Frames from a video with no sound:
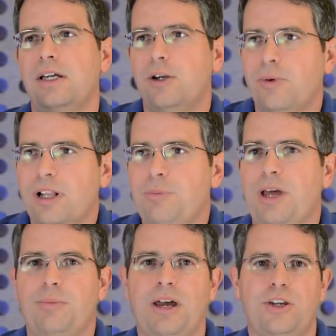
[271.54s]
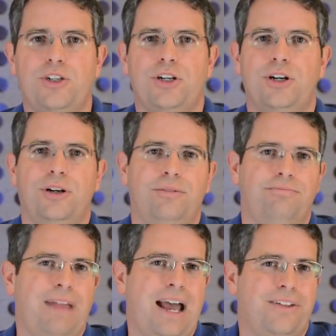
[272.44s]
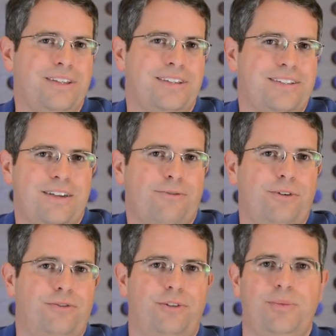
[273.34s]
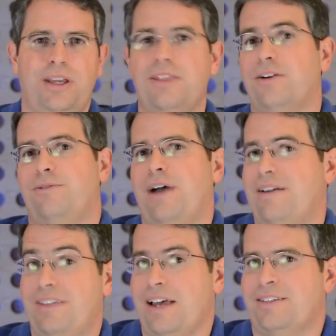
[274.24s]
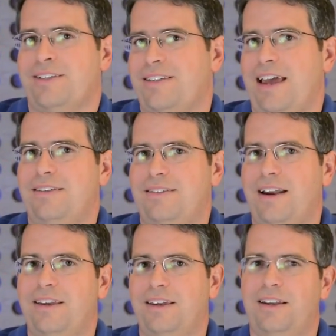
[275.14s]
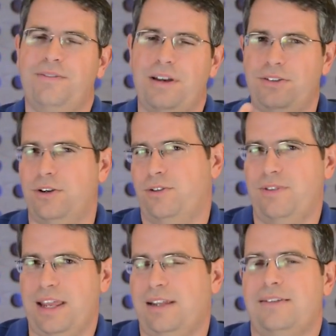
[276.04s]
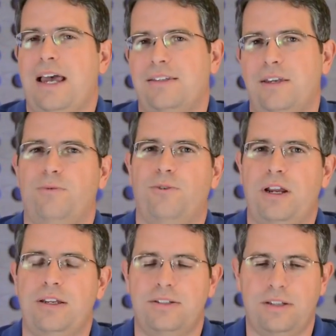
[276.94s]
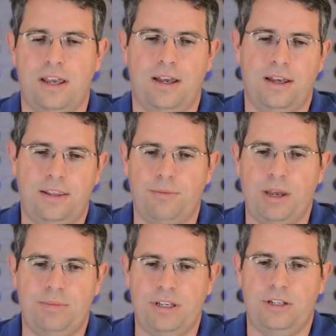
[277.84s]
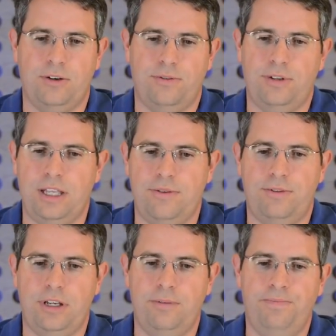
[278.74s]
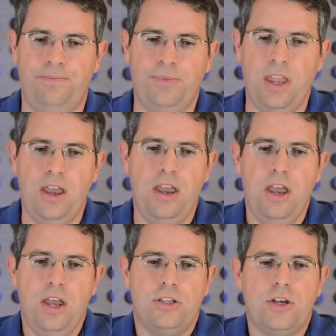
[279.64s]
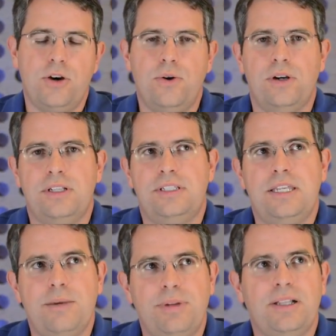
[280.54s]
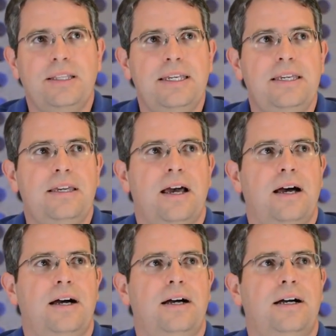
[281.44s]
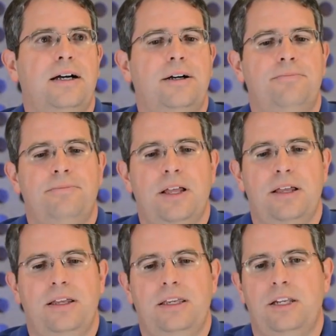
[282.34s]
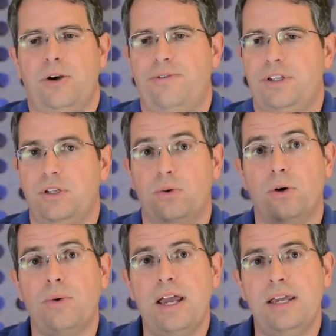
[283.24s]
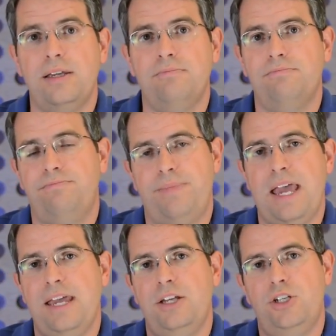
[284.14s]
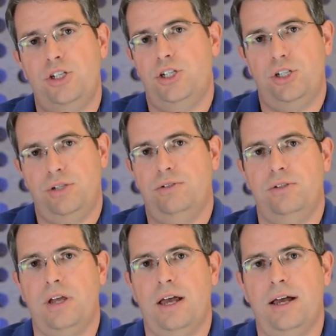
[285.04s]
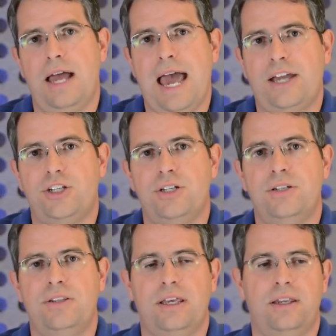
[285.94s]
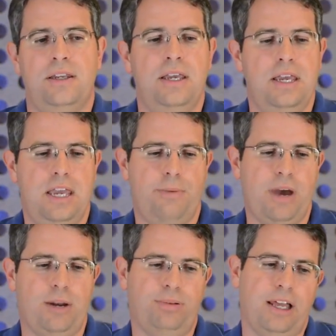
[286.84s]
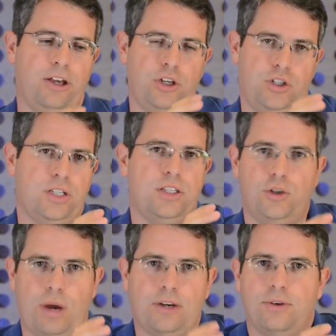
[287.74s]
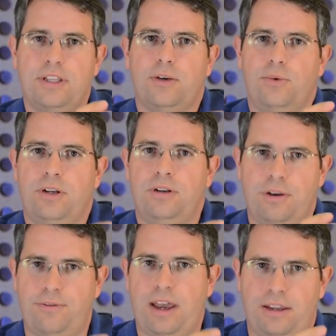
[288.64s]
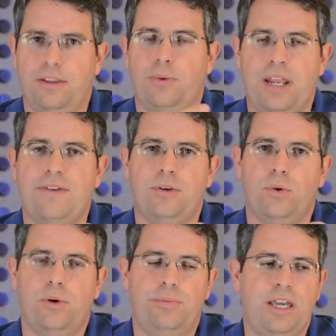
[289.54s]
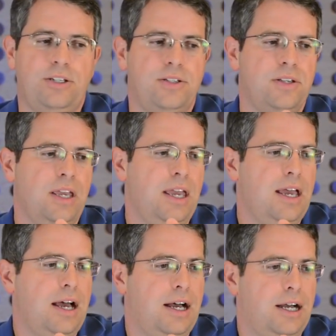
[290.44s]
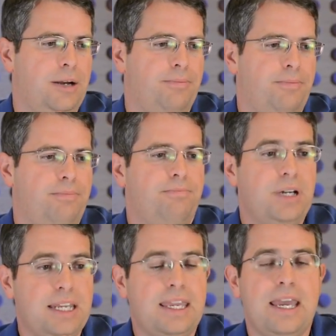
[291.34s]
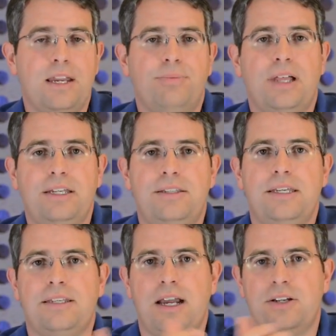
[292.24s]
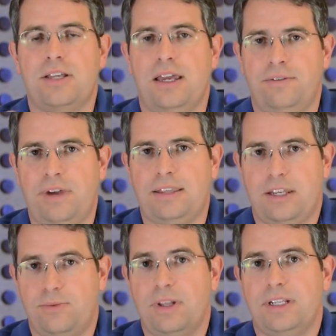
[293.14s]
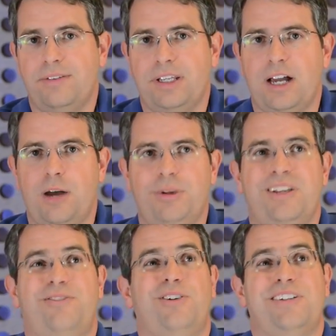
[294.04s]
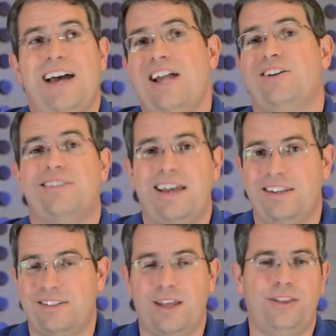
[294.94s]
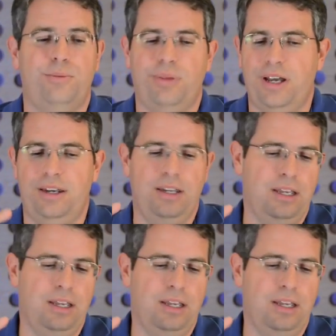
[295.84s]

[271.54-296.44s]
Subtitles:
well, I'm not sure how this is different from the other 5,000 sites that I get if I search for that exact same phrase that might be in your affiliate feed. So typically, if it's a doorway page action, then it might apply on just the directory that would have the doorway pages. But it can apply to the entire site. In fact, that's relatively common if your entire site is nothing but